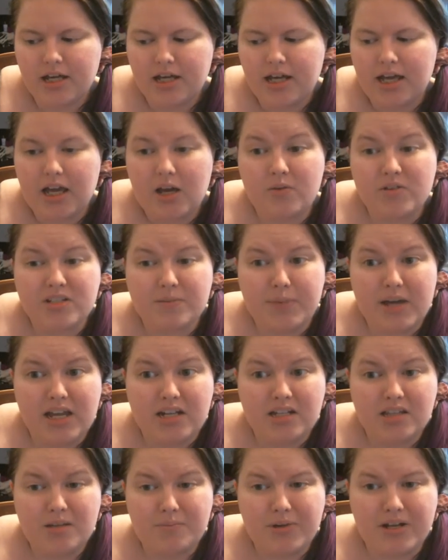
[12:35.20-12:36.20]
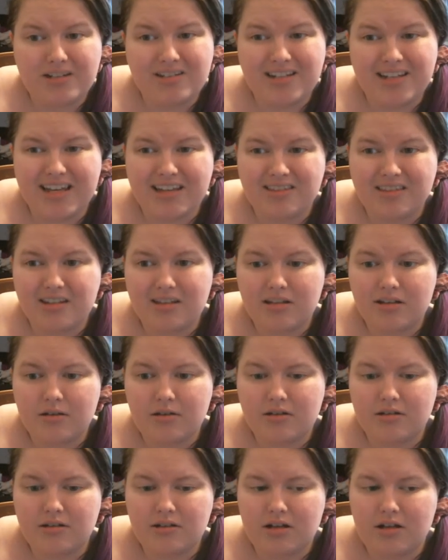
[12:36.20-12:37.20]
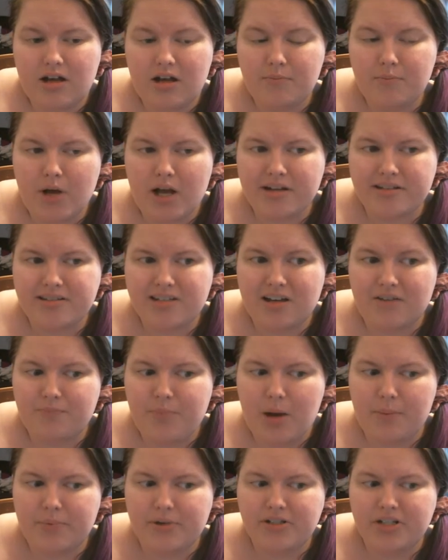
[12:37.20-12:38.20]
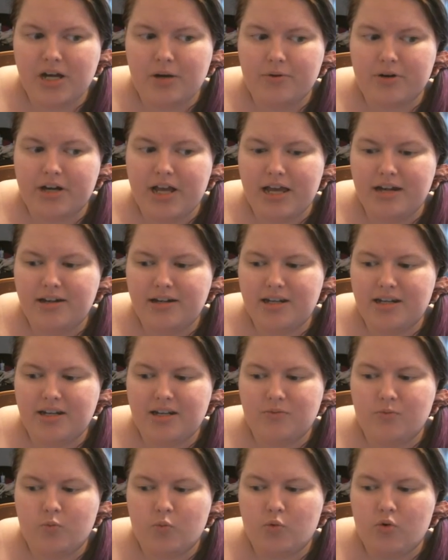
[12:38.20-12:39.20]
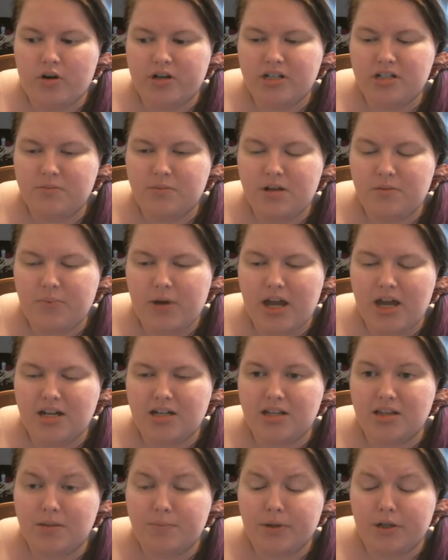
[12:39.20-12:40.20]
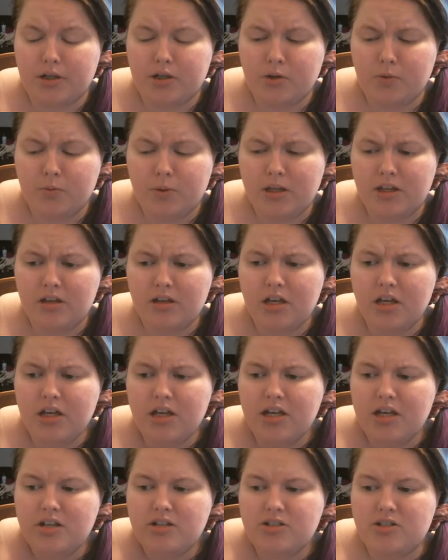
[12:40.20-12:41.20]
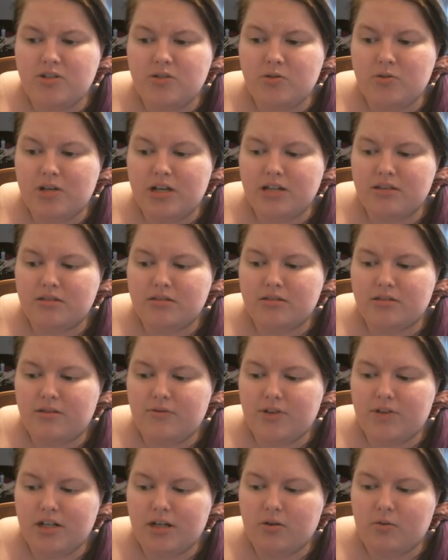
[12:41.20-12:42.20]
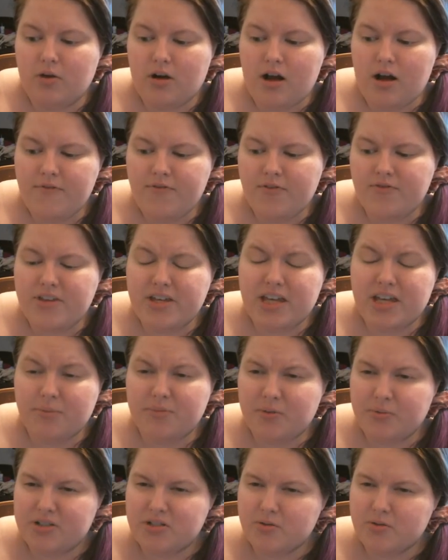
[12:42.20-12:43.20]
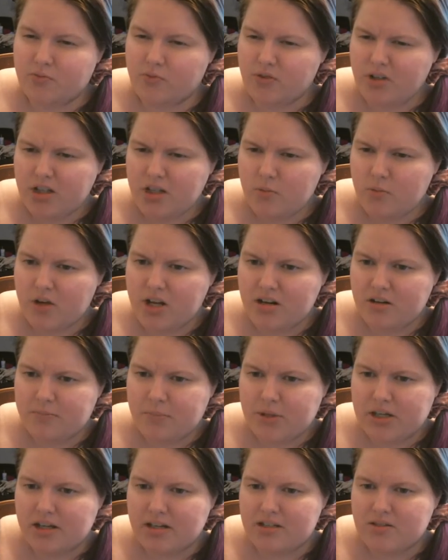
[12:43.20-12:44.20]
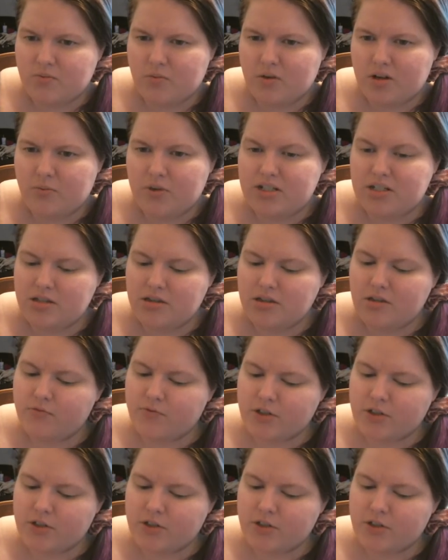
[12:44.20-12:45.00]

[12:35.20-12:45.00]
It was a pain in the butt to get the unboxing of Puppy Tower edited. It wanted to be a pain in the bahookie to get the video off of the camera, which was really weird because when we did the